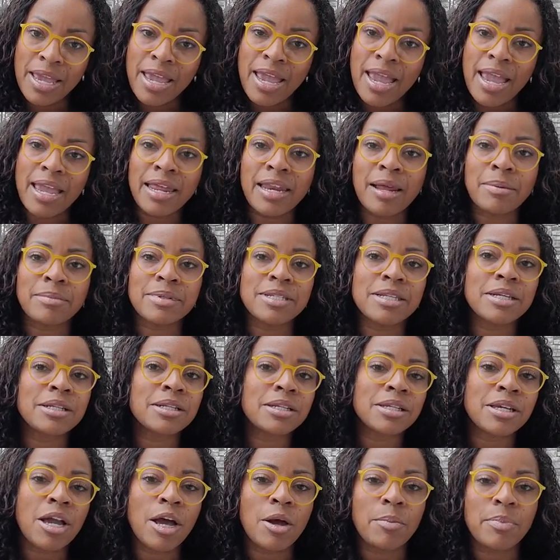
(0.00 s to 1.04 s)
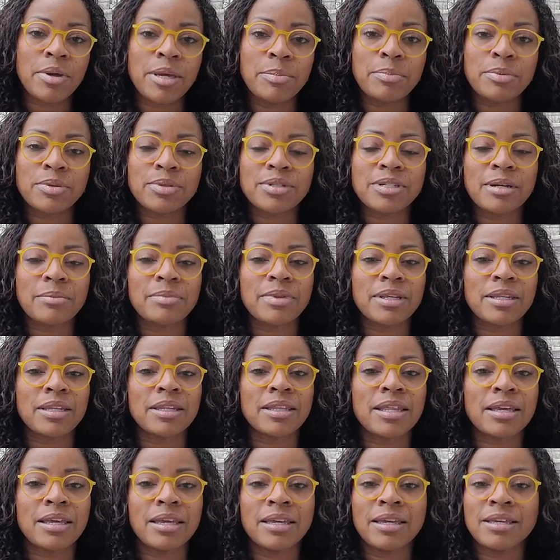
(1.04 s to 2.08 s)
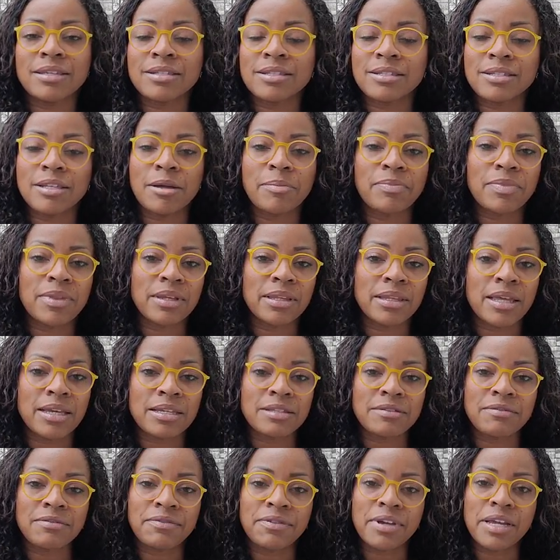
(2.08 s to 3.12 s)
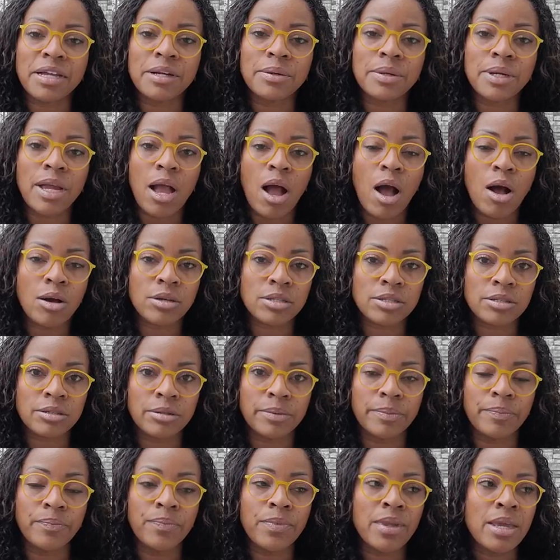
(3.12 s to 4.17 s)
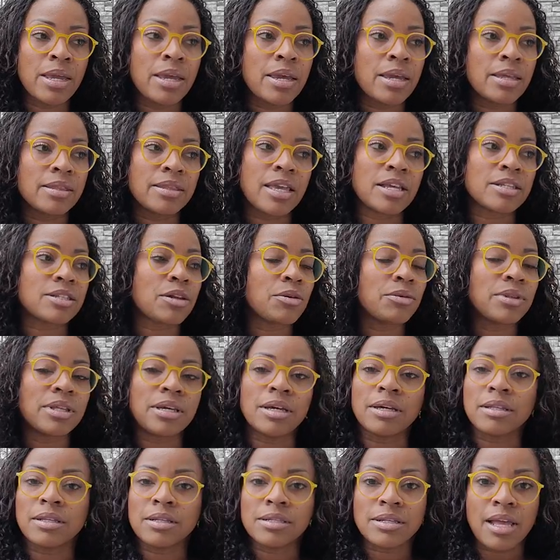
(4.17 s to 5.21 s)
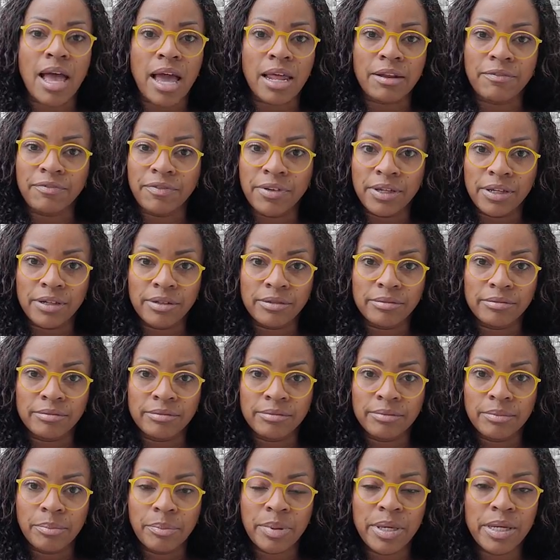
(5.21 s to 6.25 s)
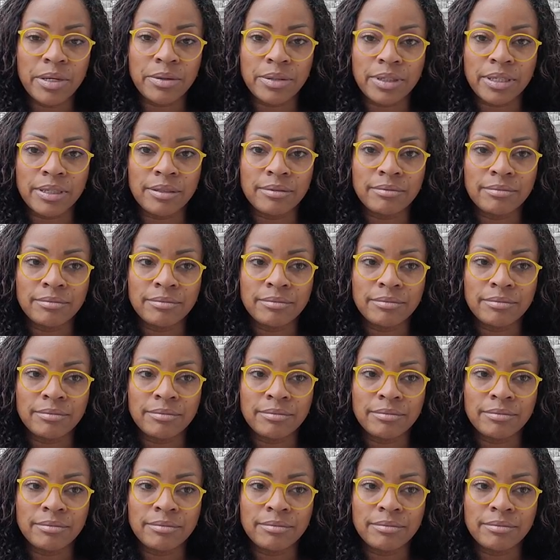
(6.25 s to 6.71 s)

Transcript: And I'm telling y'all, people, something that's very awesome that's on the other side of fear. Period.